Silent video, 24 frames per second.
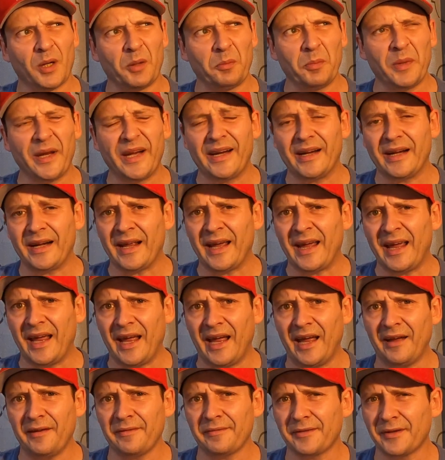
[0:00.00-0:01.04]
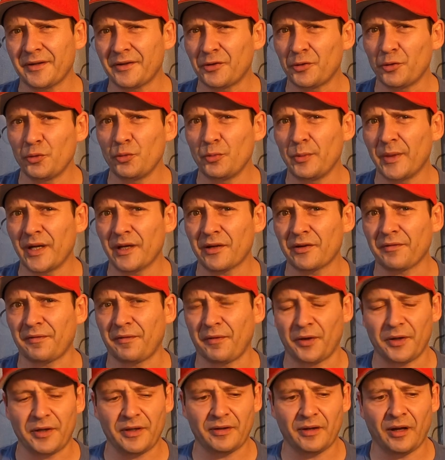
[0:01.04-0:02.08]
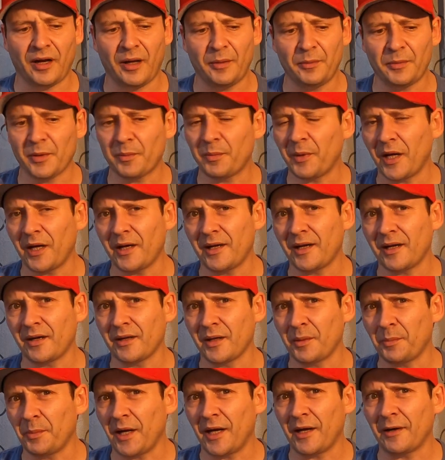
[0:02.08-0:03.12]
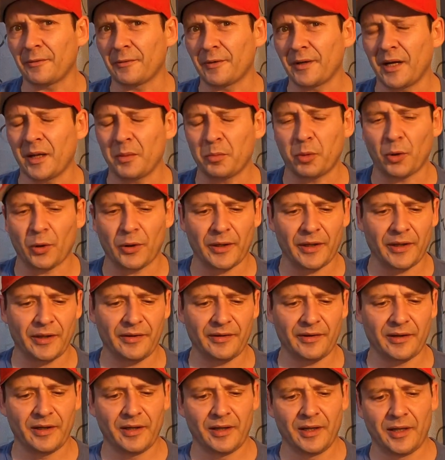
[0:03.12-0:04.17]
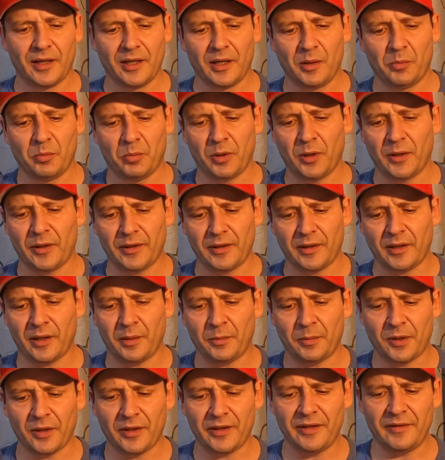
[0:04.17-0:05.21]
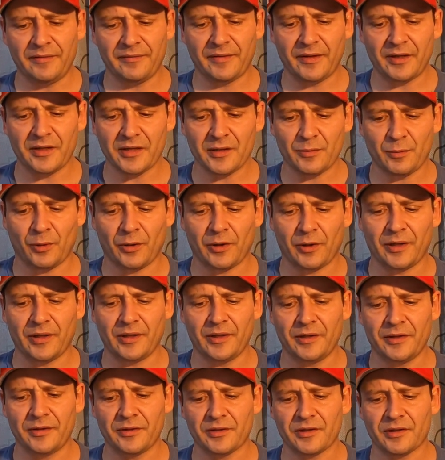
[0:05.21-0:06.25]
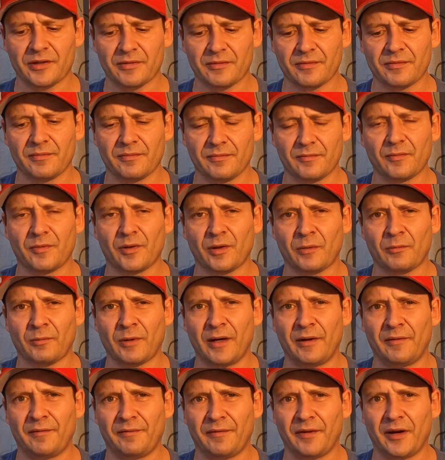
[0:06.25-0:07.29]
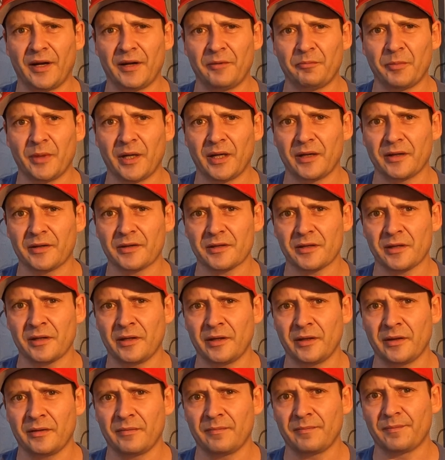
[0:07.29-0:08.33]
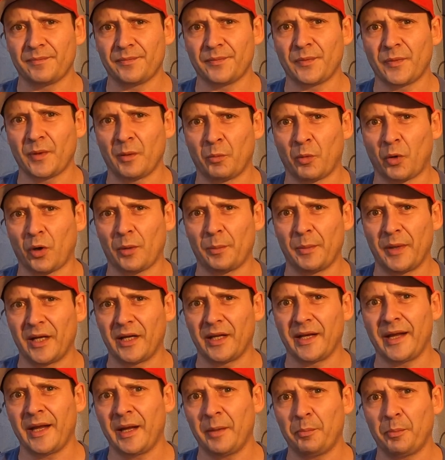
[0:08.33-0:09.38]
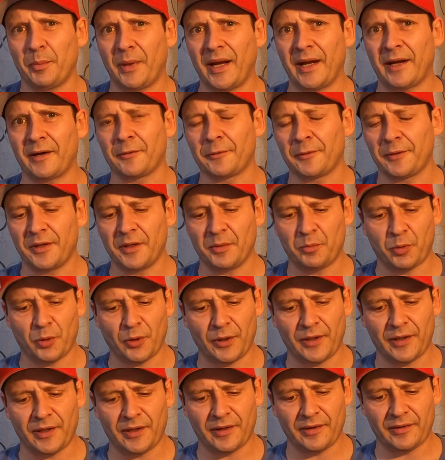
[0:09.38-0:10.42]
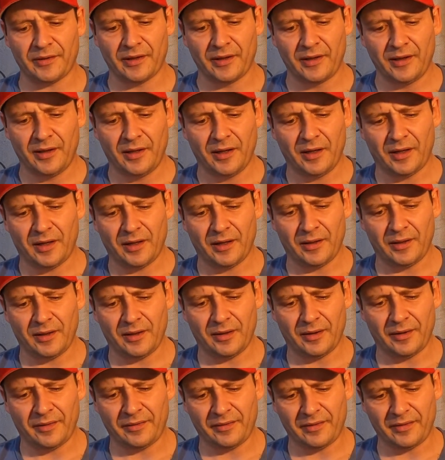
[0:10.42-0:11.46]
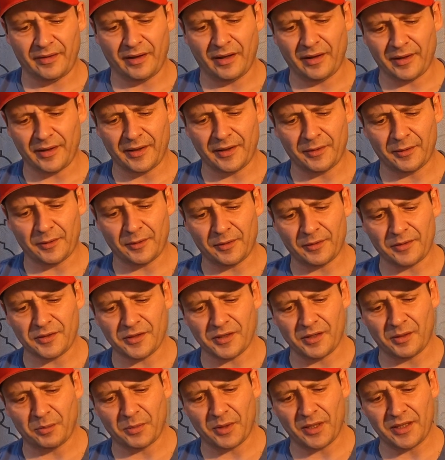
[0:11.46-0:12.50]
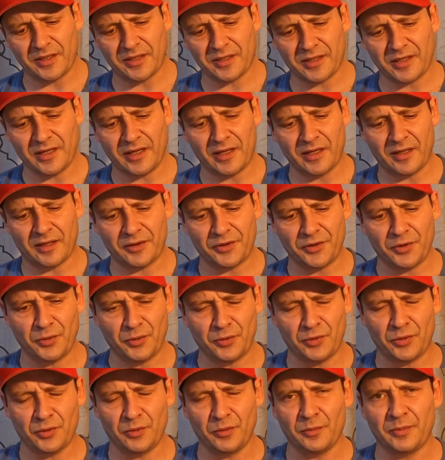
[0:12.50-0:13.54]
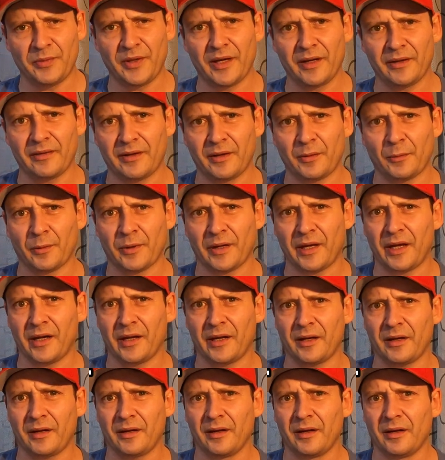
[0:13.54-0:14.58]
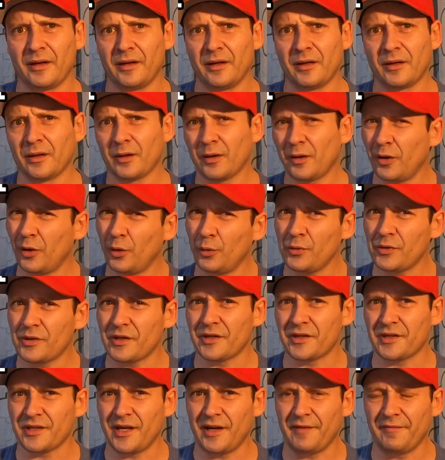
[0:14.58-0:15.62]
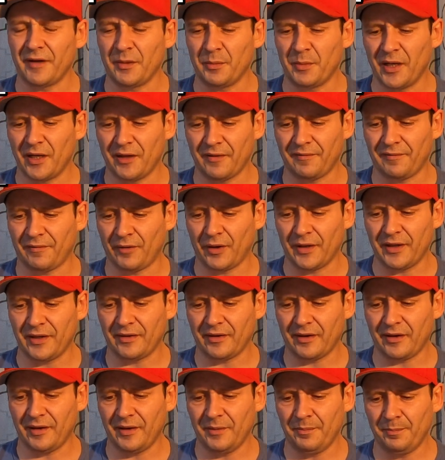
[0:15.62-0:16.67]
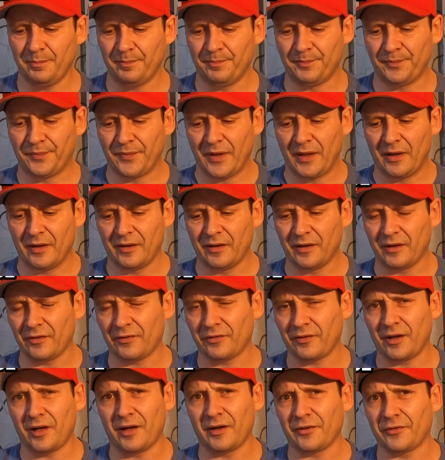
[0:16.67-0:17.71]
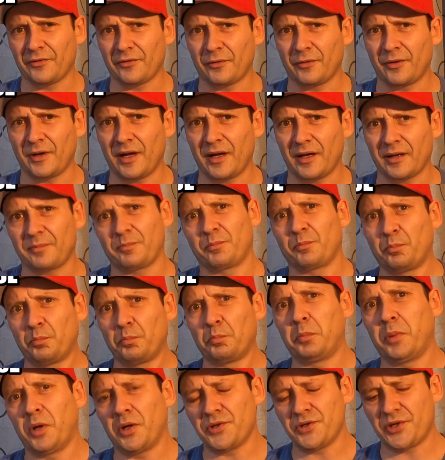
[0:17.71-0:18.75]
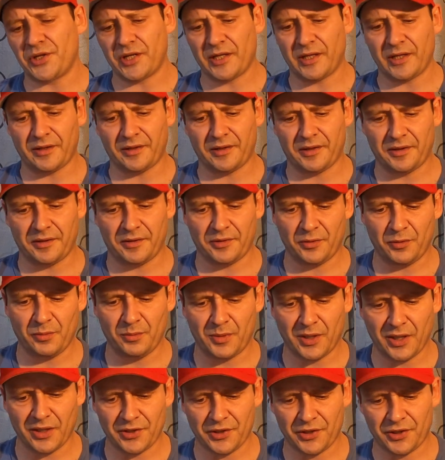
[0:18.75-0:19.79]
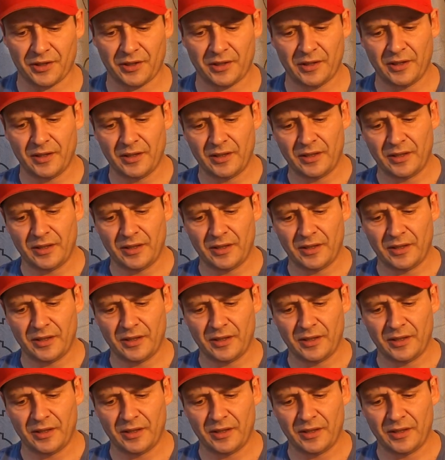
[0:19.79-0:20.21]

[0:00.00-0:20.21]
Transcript: a minute and a half to 2 minutes flight time depending on the battery I put in it, but I believe this one is around 5 minutes. And the more milliamp battery you put in it, I thought I heard somebody say on YouTube that they were getting close to 7-minute flight time, as long as they're not punching it too much.